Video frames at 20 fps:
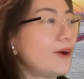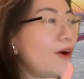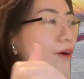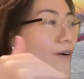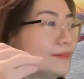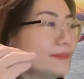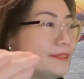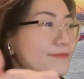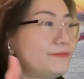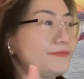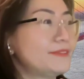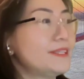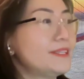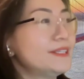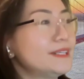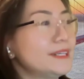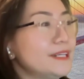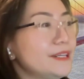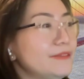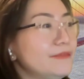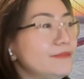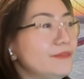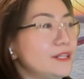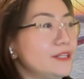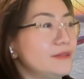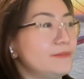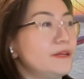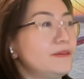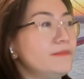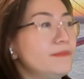or different the
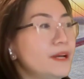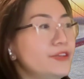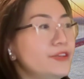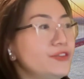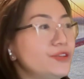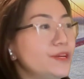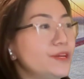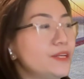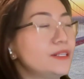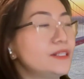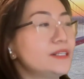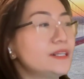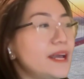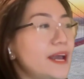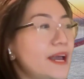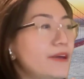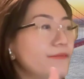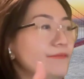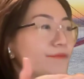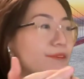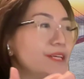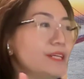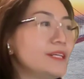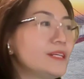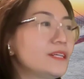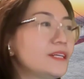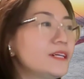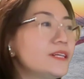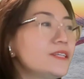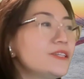investment mentions and
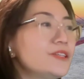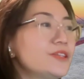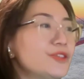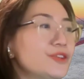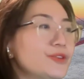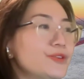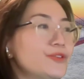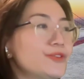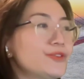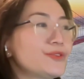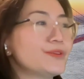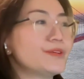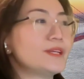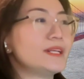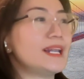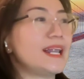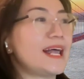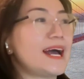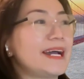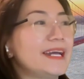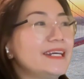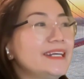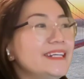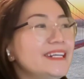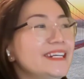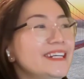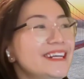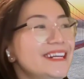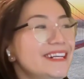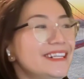vehicles used to
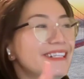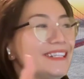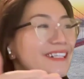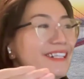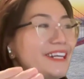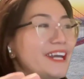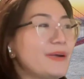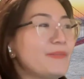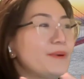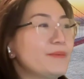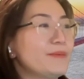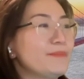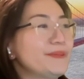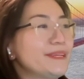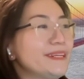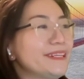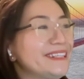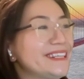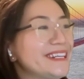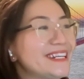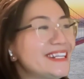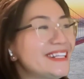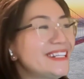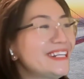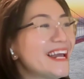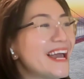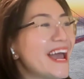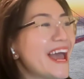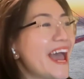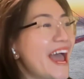align the
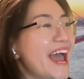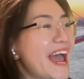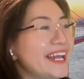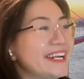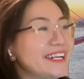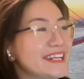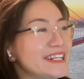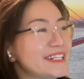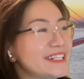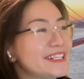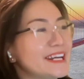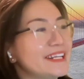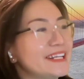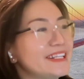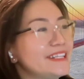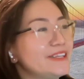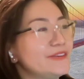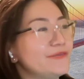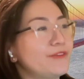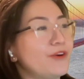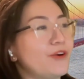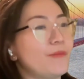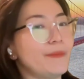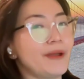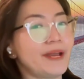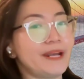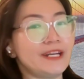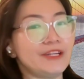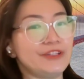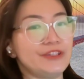capabilities and incentive of
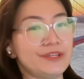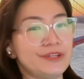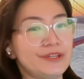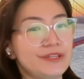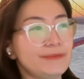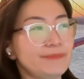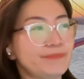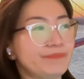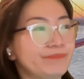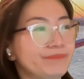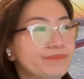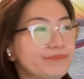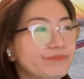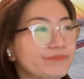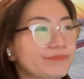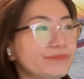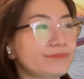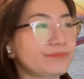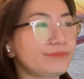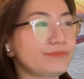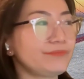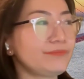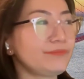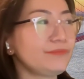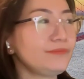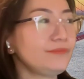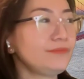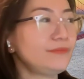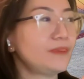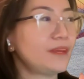managers.
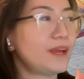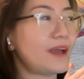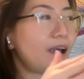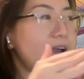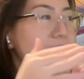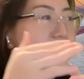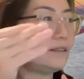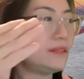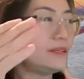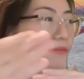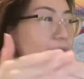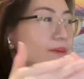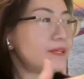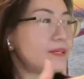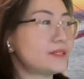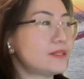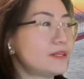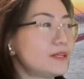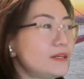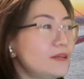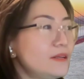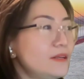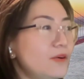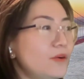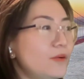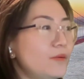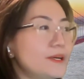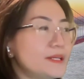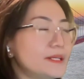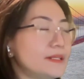And investor
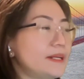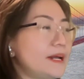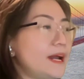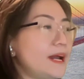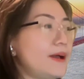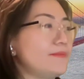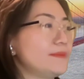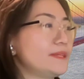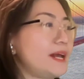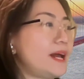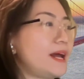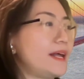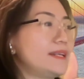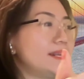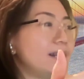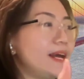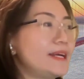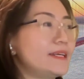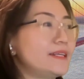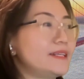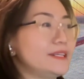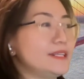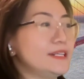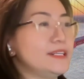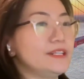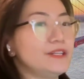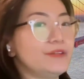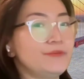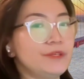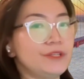over the time, unlike the
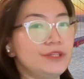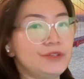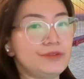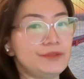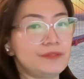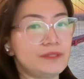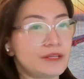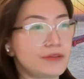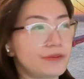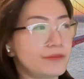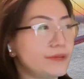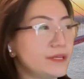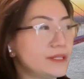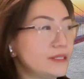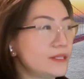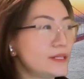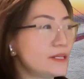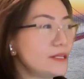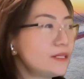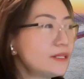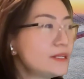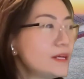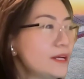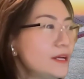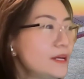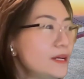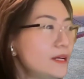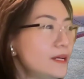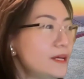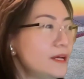individual securities,
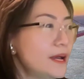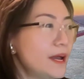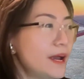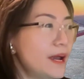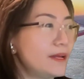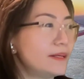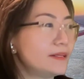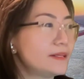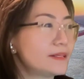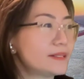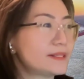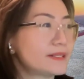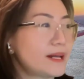and the